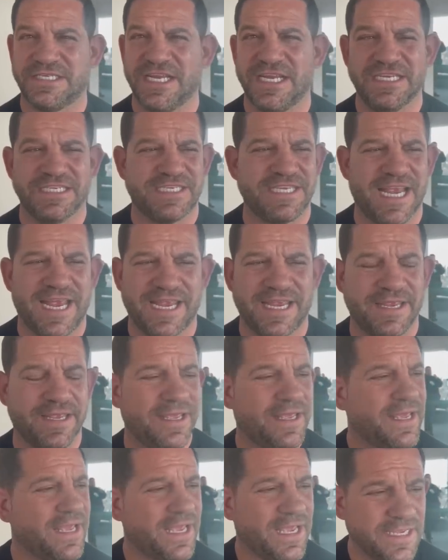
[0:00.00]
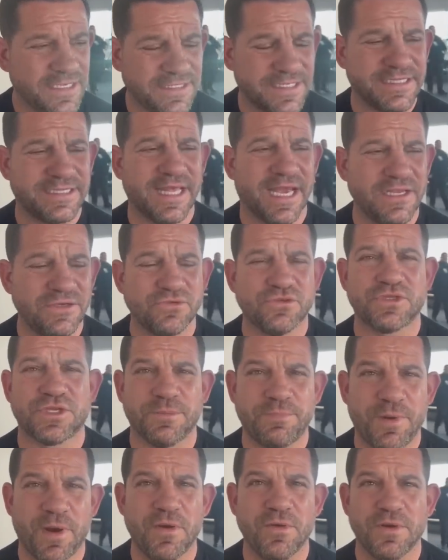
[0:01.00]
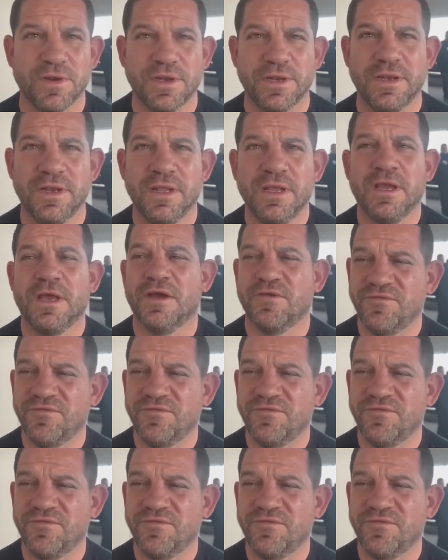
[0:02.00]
Jilly Zhang is a dangerous opponent.